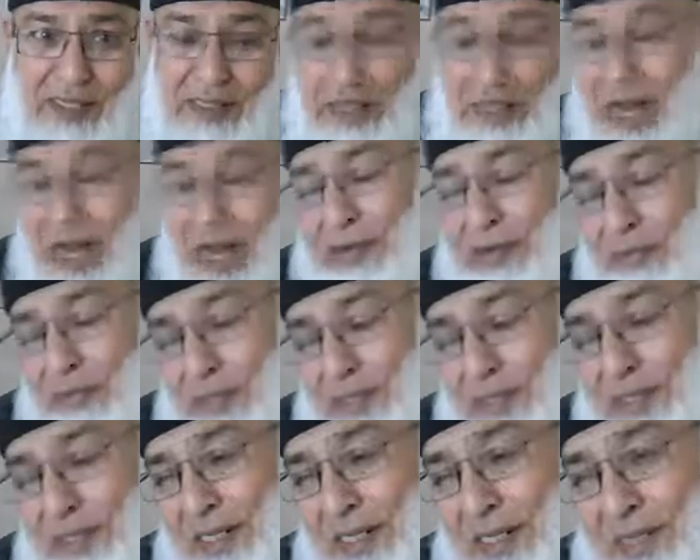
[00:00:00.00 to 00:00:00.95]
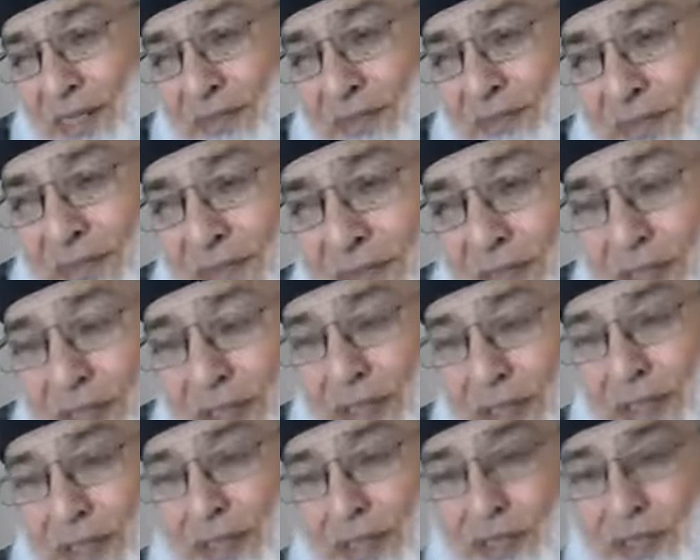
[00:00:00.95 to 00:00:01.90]
That would be
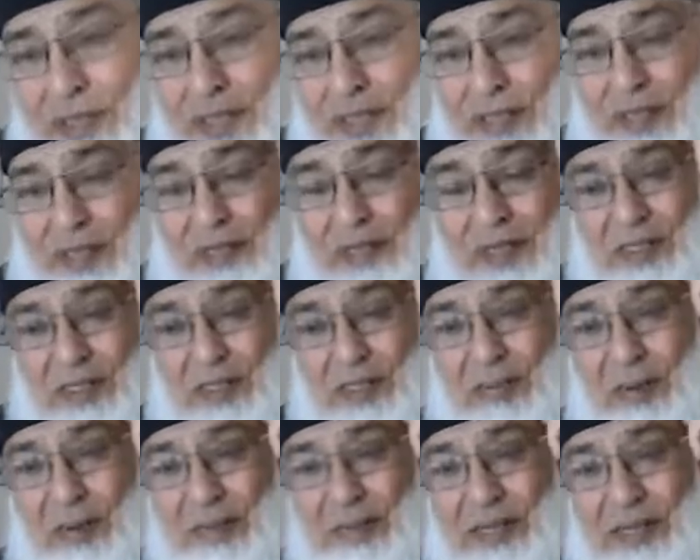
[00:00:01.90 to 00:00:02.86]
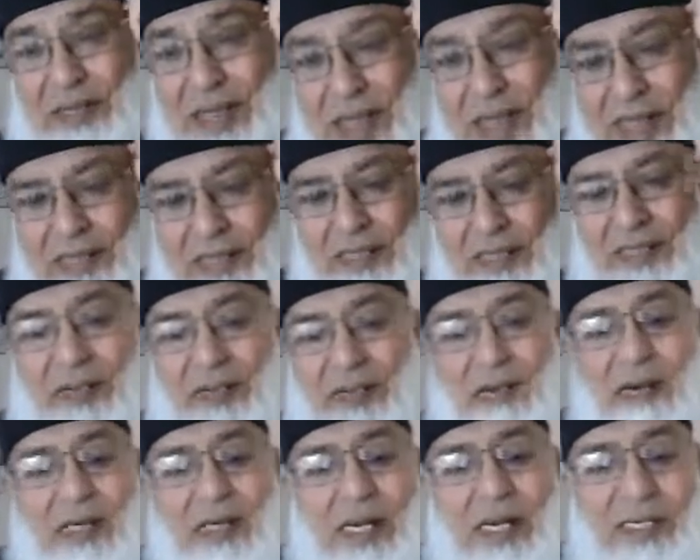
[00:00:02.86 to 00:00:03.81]
injurious for the public health.
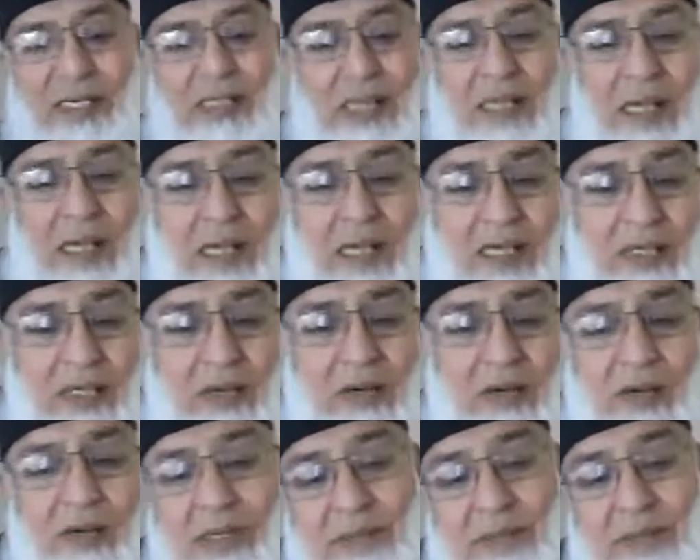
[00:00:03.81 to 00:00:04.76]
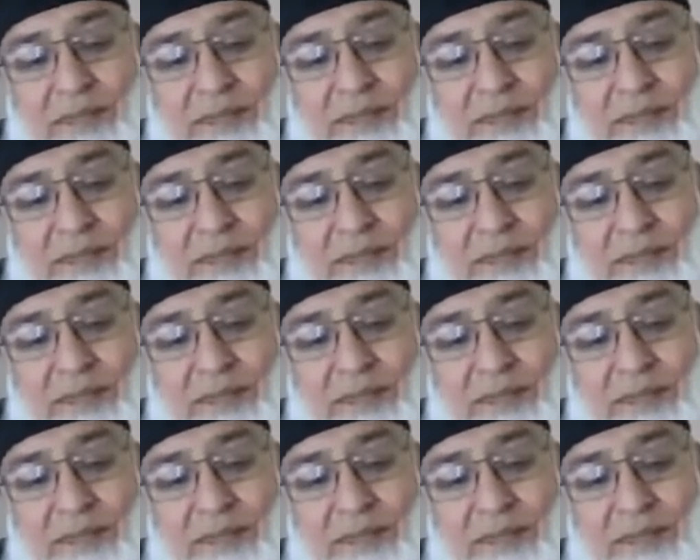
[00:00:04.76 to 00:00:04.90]
All right. So